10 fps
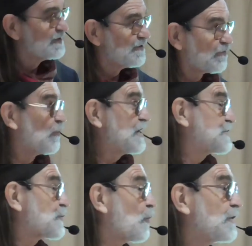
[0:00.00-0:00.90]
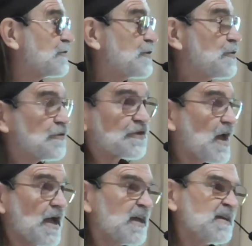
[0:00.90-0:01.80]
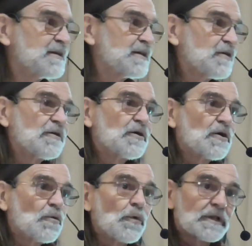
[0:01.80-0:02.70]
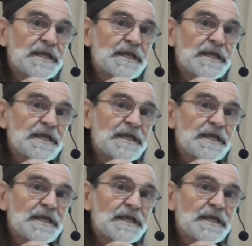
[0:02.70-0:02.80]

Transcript: Free choice, you say? Well,